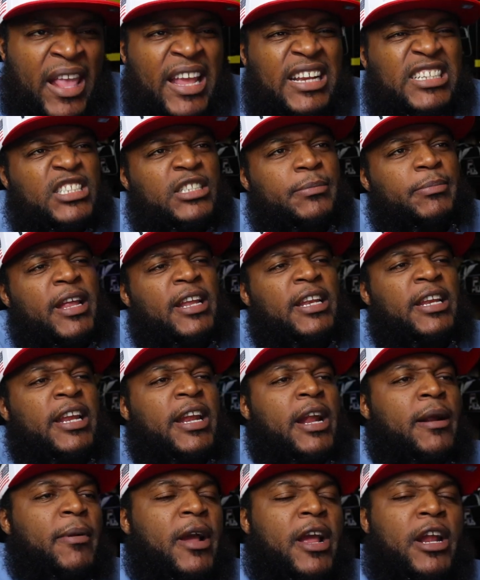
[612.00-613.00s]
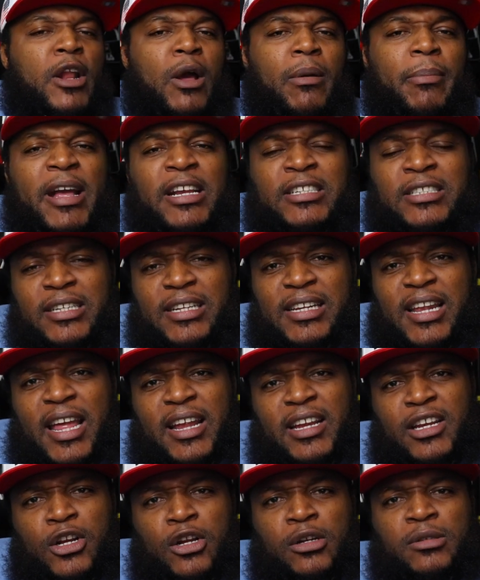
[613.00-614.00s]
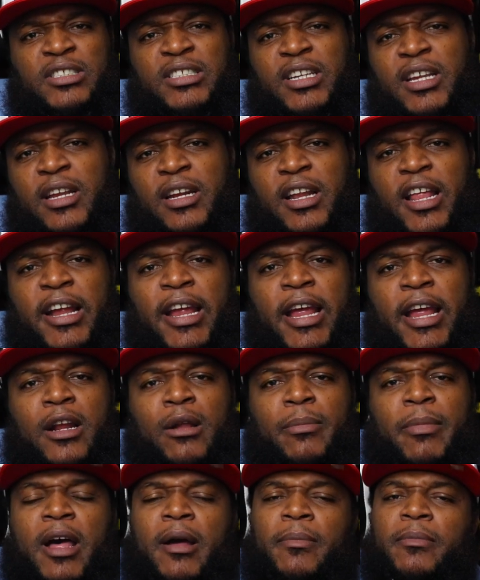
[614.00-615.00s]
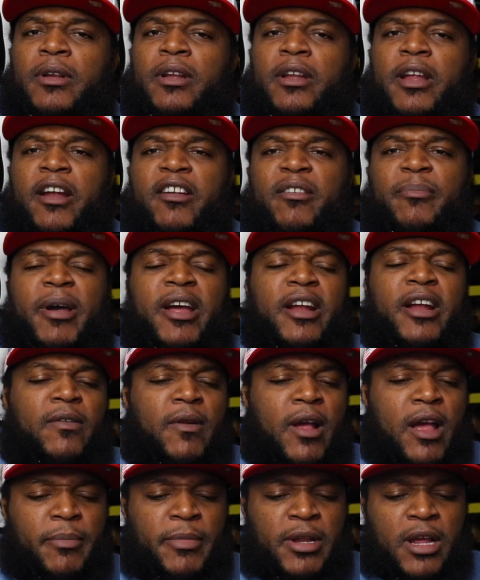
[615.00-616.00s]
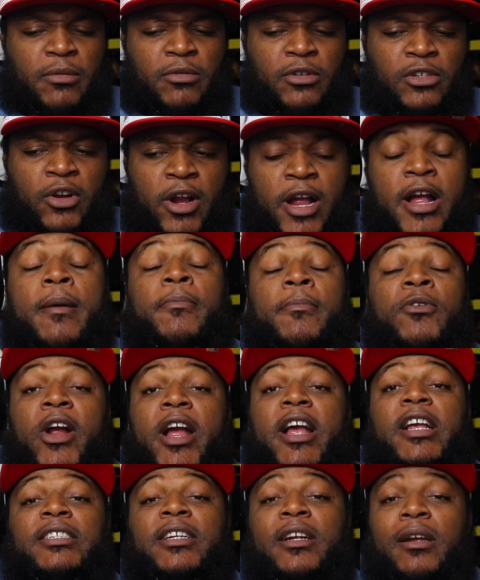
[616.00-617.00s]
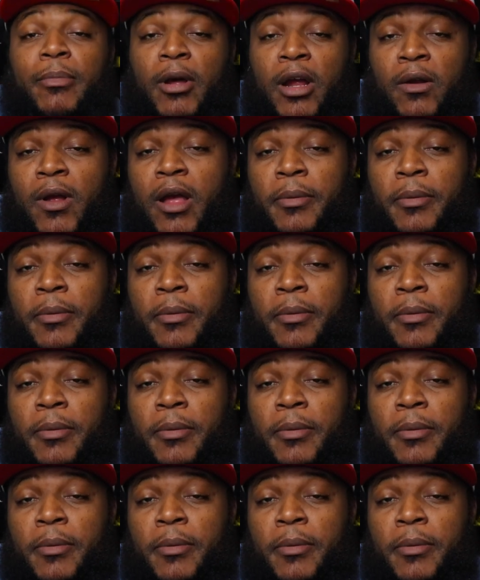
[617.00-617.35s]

he just letting everybody know, basically, like, you know what I'm saying? Like, ain't nobody, I'm, everybody around me, I'm, I'm crazy, everybody